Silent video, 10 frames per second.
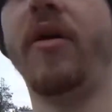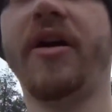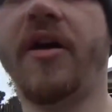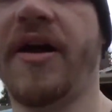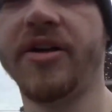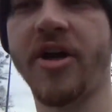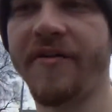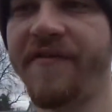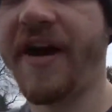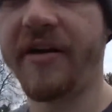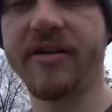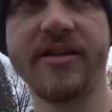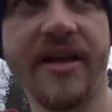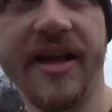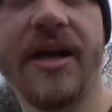gonna go ahead and try to fire
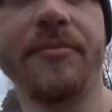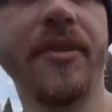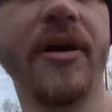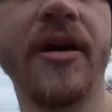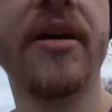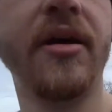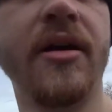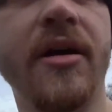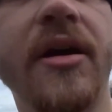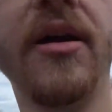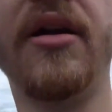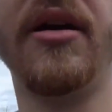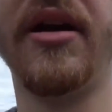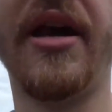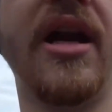this thing up,
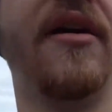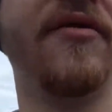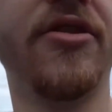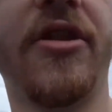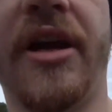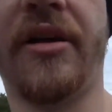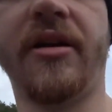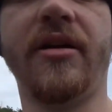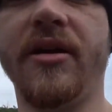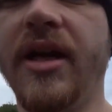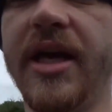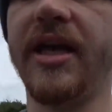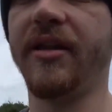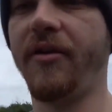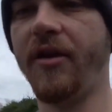get it off the trailer, get it
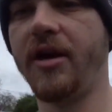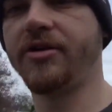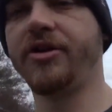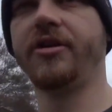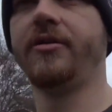in the garage.